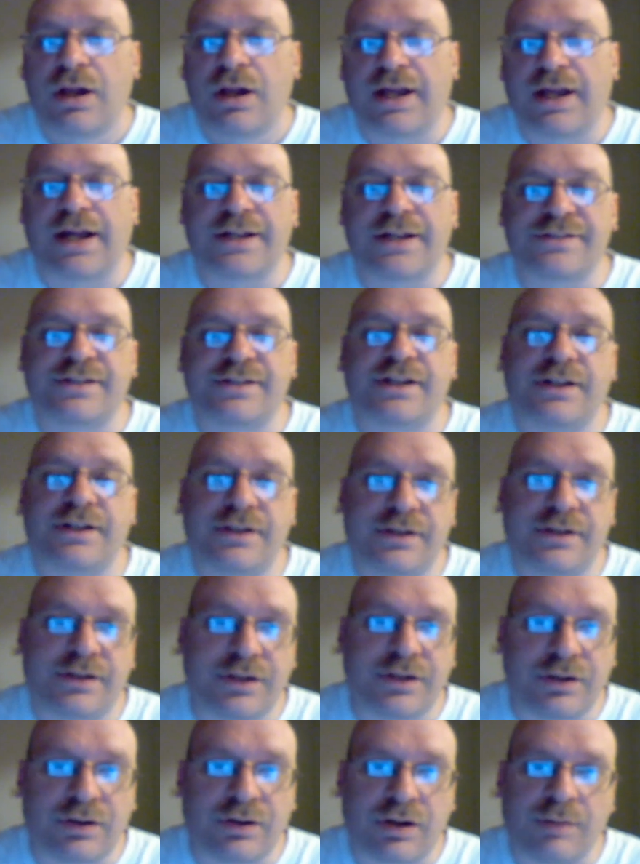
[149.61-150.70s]
like I said,
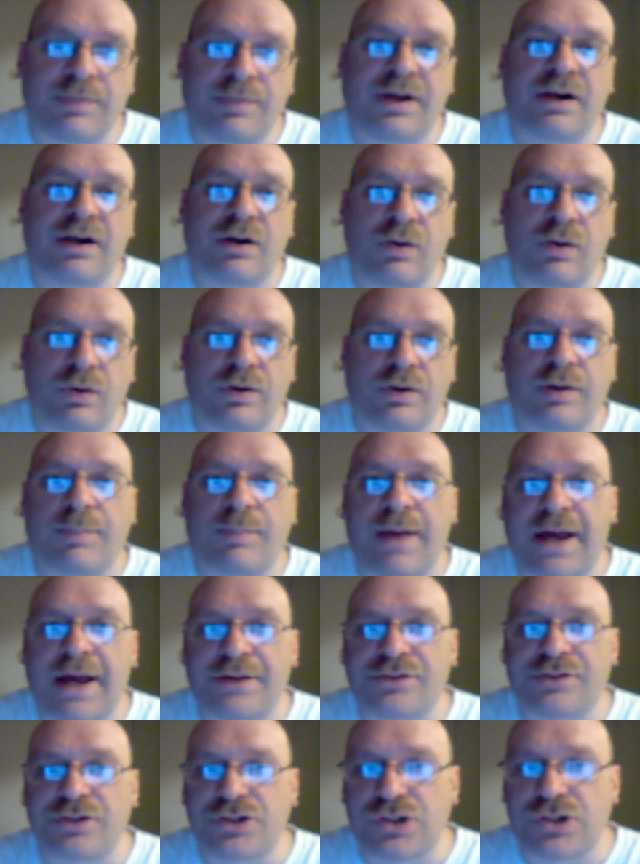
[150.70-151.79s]
you know, you're better going to
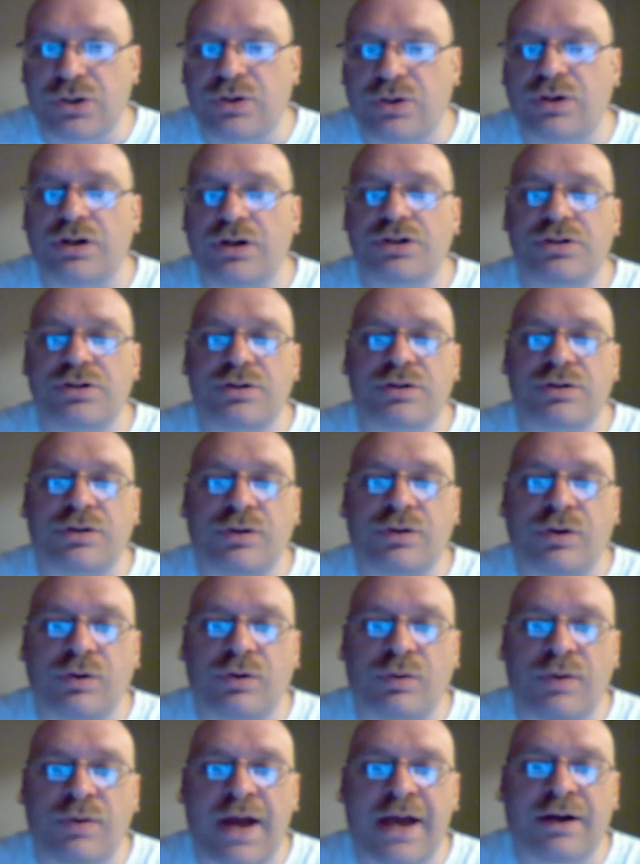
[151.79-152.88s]
Pastor George or,
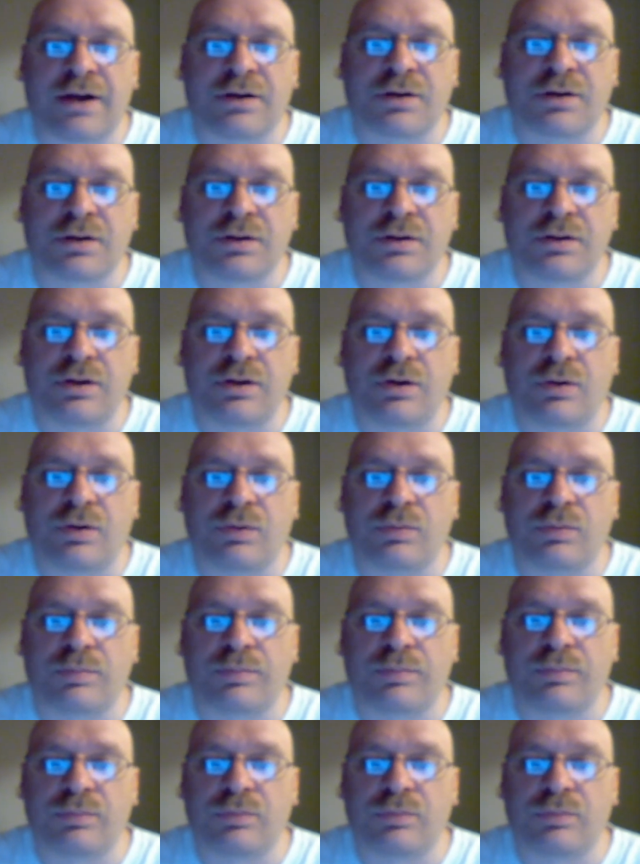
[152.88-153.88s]
or radical, you know,